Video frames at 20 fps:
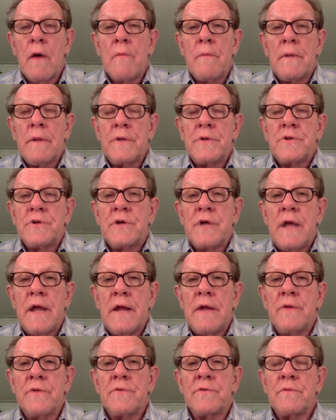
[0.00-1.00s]
It
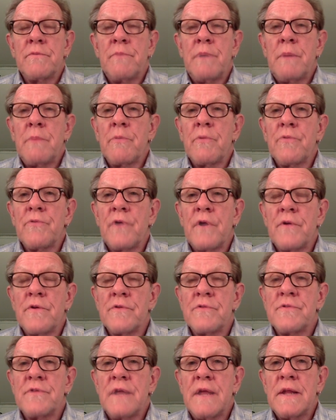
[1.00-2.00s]
changed people's
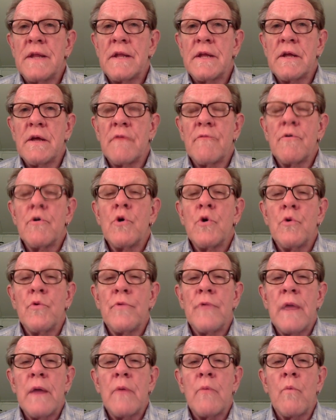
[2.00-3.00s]
understanding of who
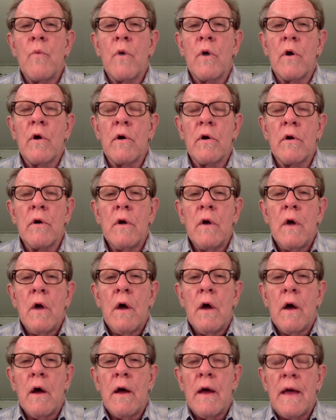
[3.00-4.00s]
they were
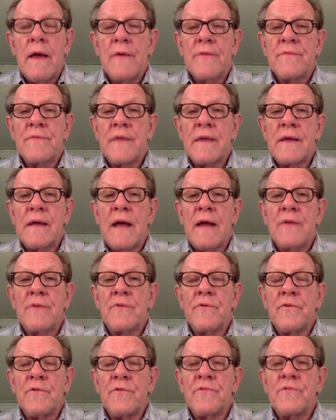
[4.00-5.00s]
as they got
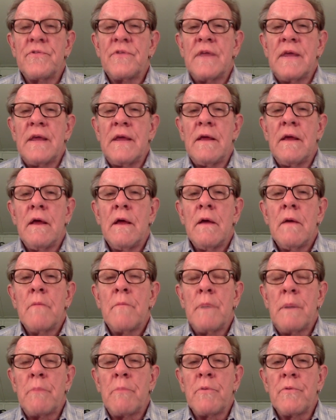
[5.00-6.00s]
to see
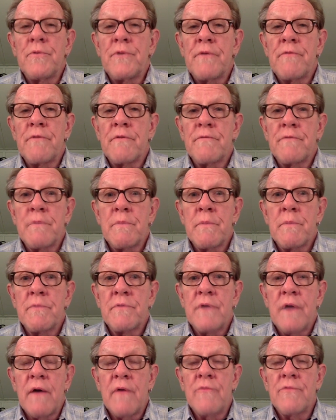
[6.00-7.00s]
people different from
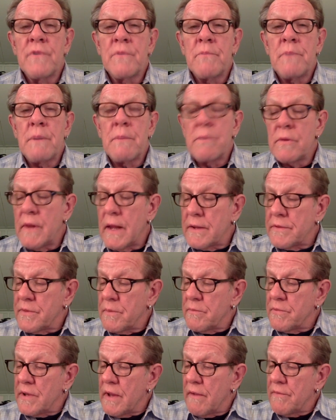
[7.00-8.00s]
themselves and people like
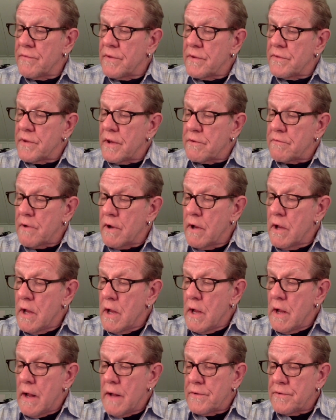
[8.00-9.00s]
themselves, etc.
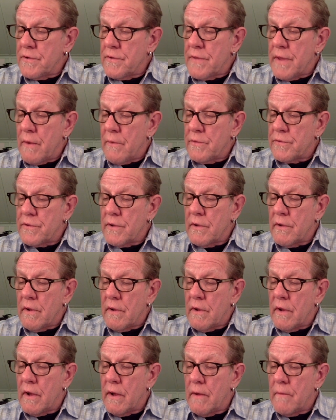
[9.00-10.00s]
And so that was
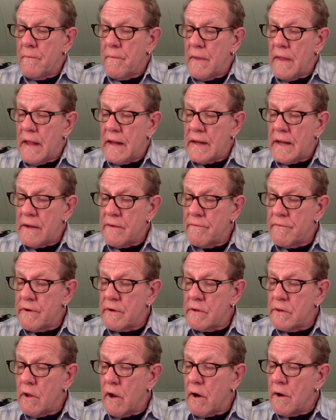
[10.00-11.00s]
that had a
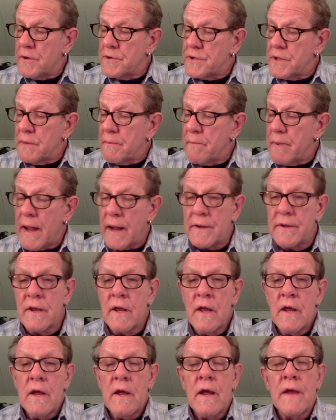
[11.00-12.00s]
very large impact.
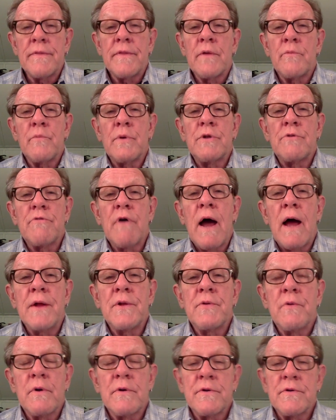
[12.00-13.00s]
And then we tried
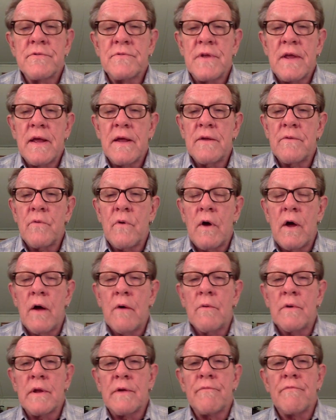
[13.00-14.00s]
to understand
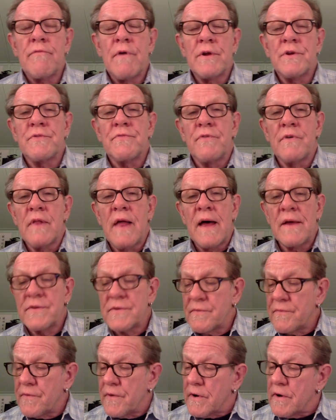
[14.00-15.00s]
what a French
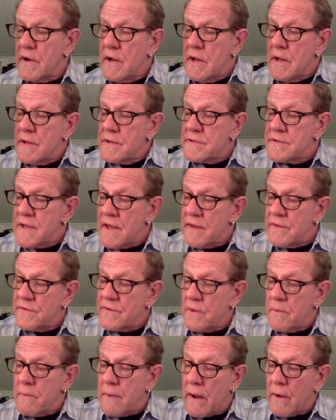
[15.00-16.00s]
philosopher says
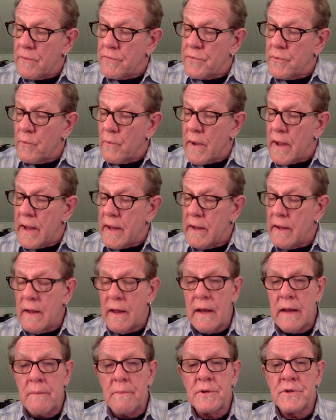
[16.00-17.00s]
about the way
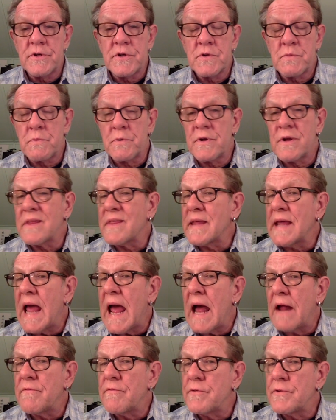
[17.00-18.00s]
images, particularly
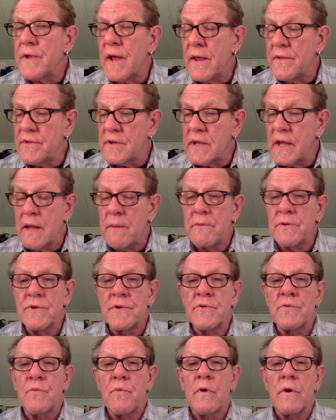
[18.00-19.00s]
advertising
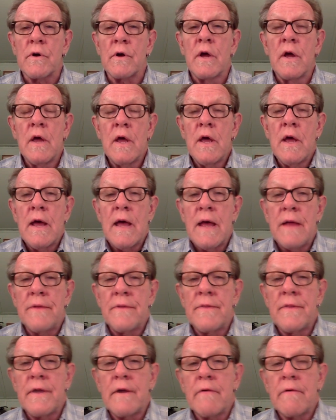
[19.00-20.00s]
images, work.
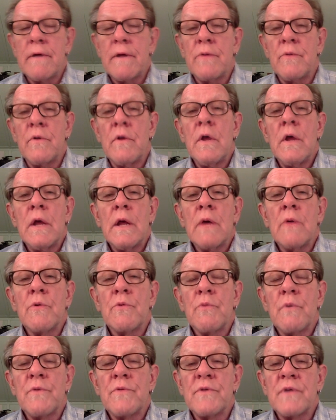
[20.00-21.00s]
And therein, it
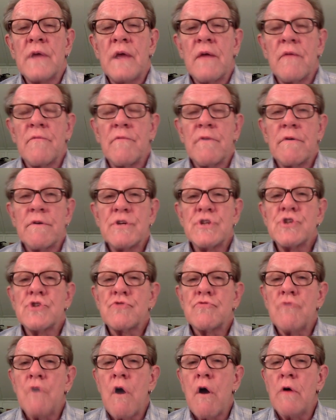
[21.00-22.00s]
was once again very
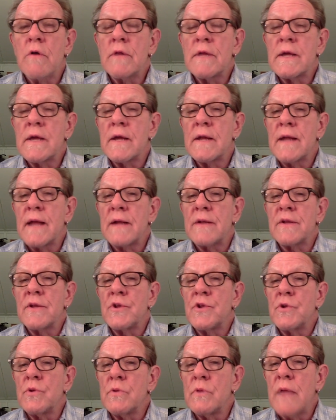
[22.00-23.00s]
strongly connected
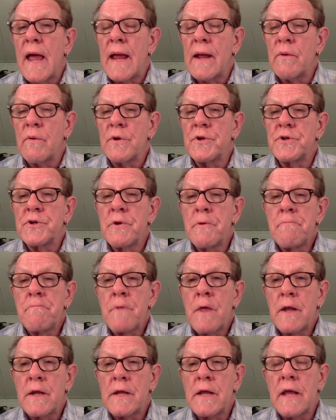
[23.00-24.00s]
to language.
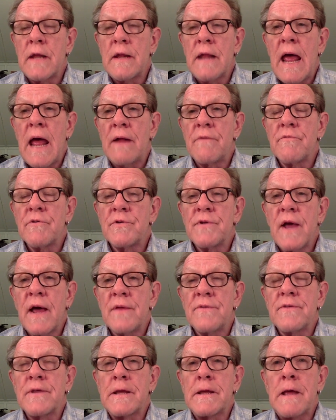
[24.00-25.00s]
And again,
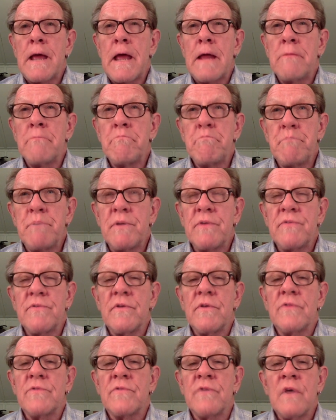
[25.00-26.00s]
advertising and
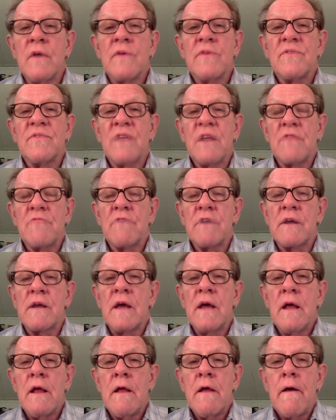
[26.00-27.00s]
business-centric
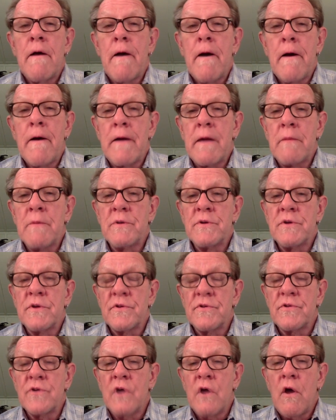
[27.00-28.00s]

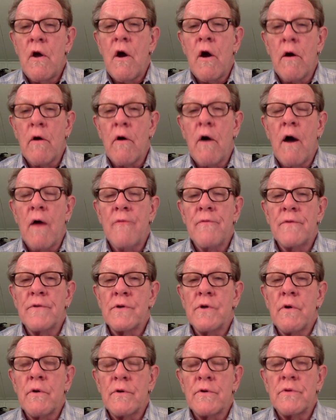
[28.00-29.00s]
images are often
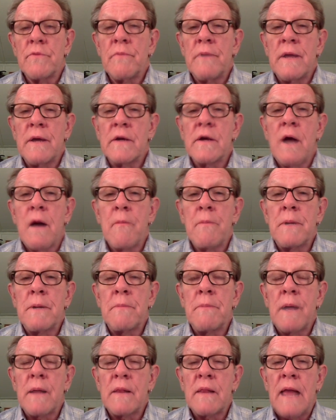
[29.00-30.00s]
going to be accompanied
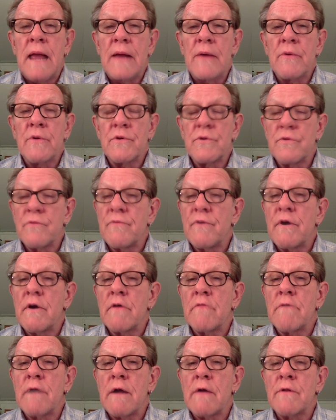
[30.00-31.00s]
by language. They're
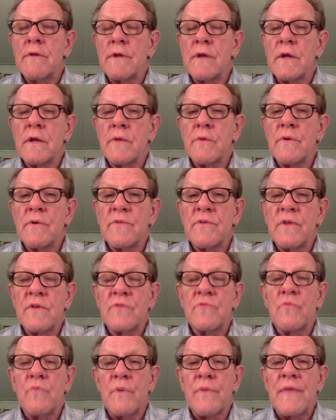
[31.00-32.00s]
very rarely going to
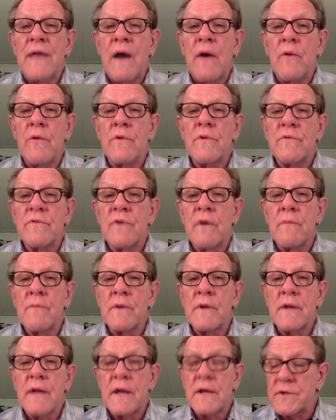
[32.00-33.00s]
exist without some
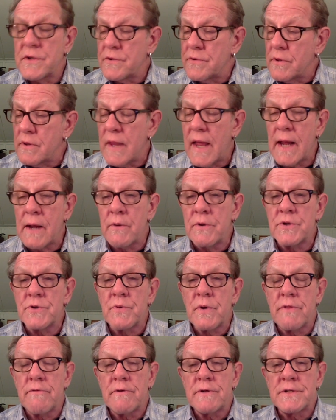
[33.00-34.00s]
connection to language,
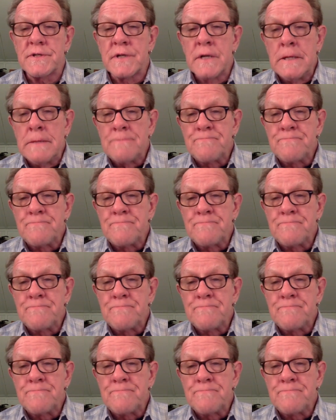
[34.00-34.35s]
whether it's